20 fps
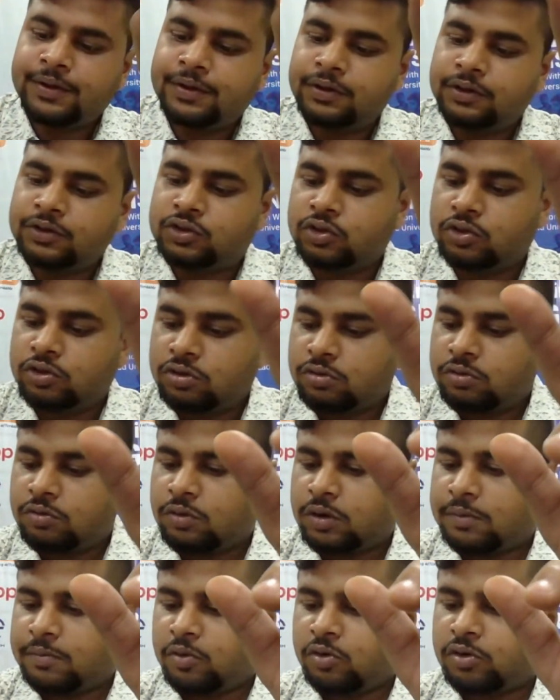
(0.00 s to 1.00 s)
So
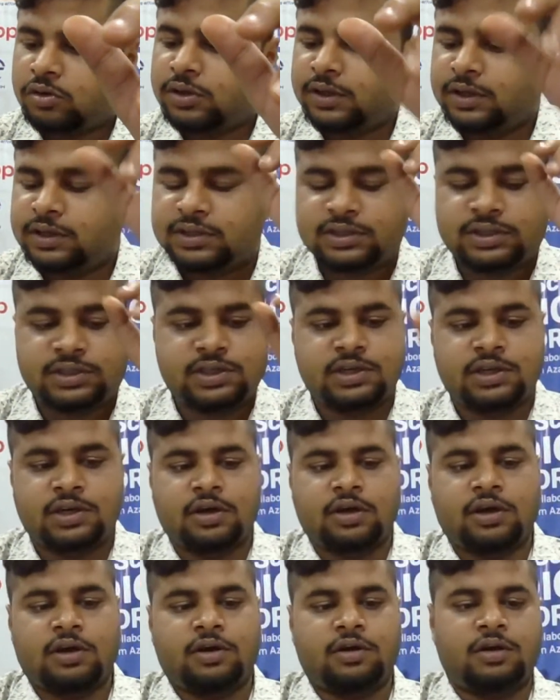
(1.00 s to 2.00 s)
one more things,
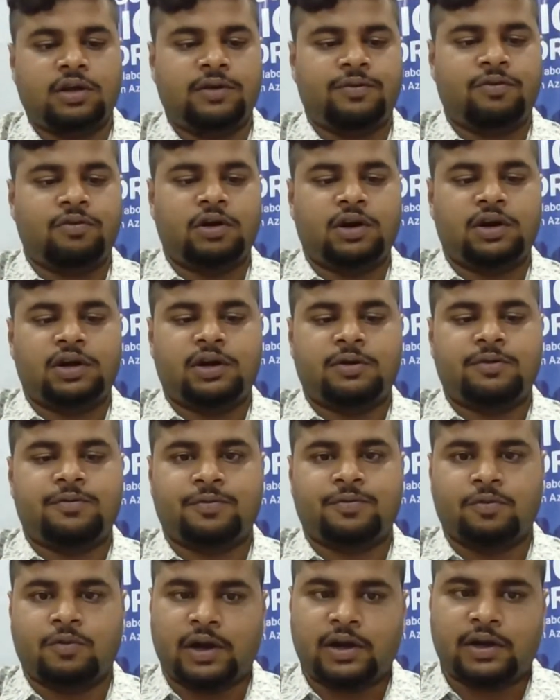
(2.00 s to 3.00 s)
if you are
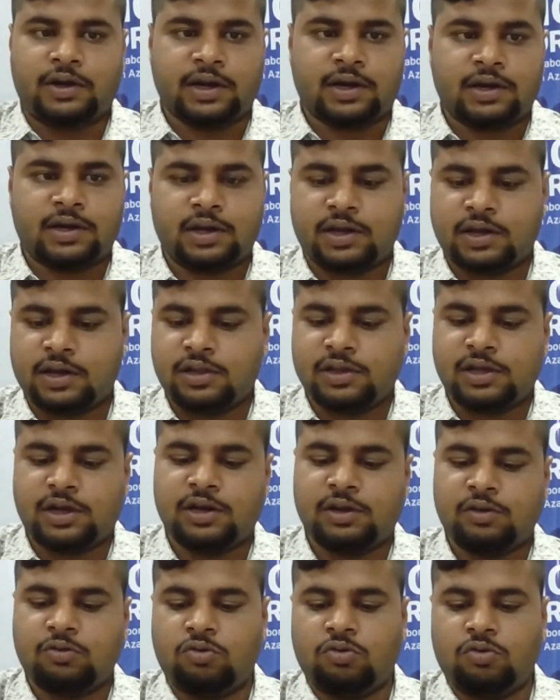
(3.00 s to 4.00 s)
quite technical,
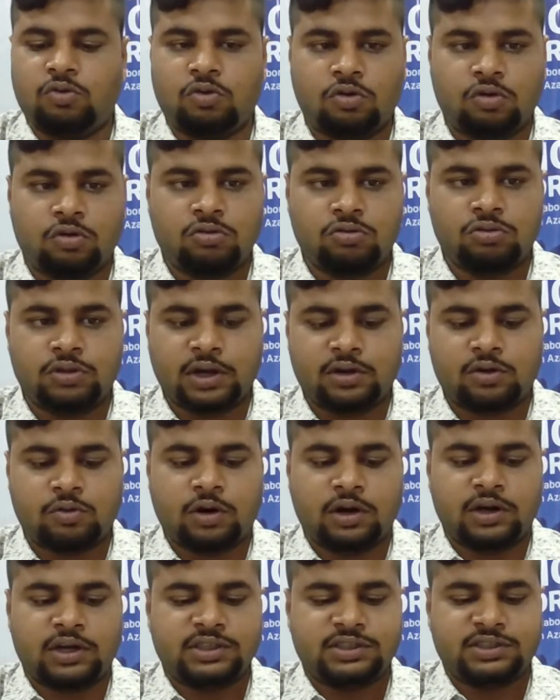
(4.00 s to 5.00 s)
then you know that
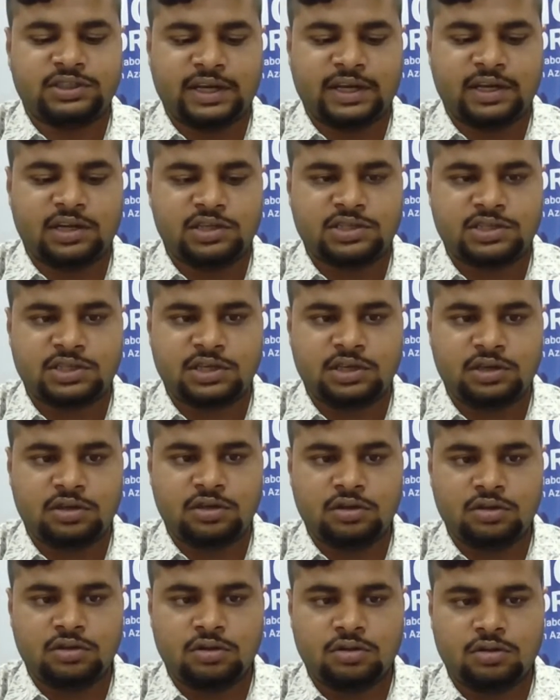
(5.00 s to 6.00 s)
what is
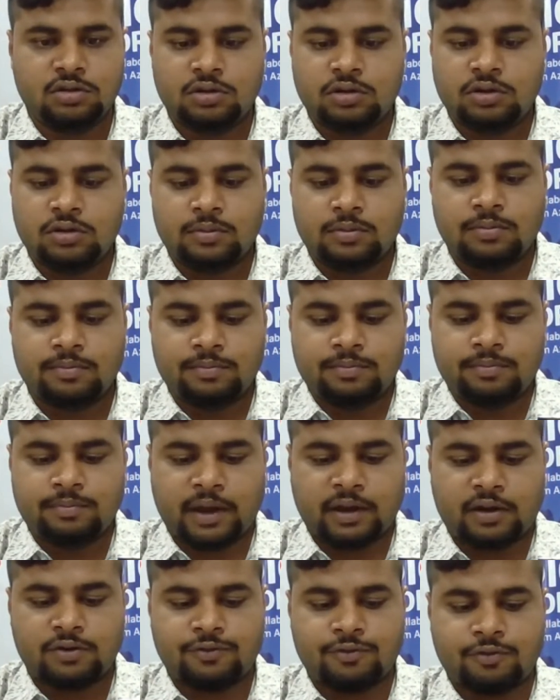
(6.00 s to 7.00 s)
ANC
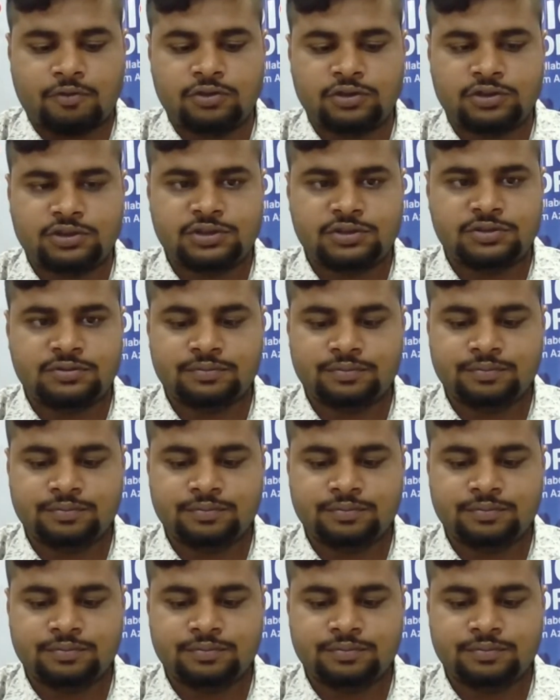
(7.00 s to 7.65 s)
microphones,